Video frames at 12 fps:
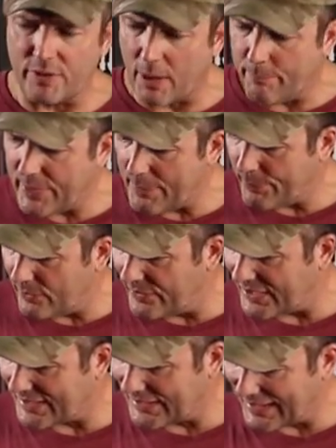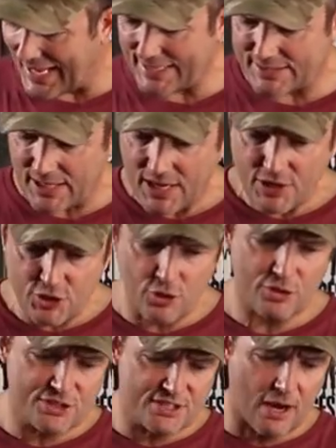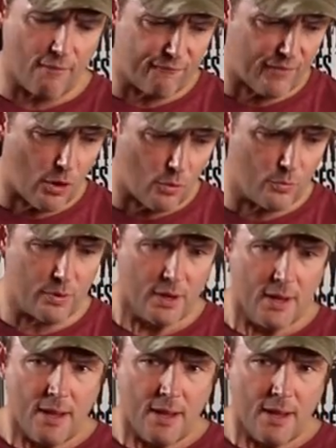Now, people neglect your cell phone,